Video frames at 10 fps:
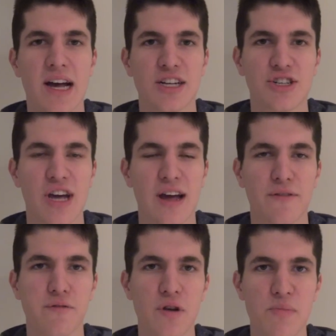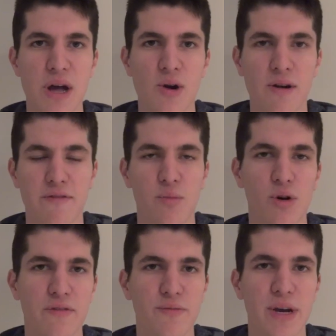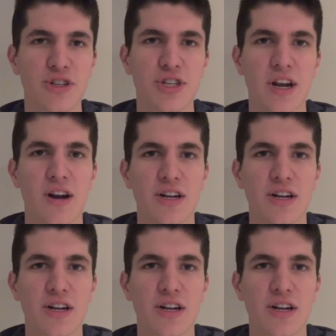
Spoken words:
#FreeBarrett for more information,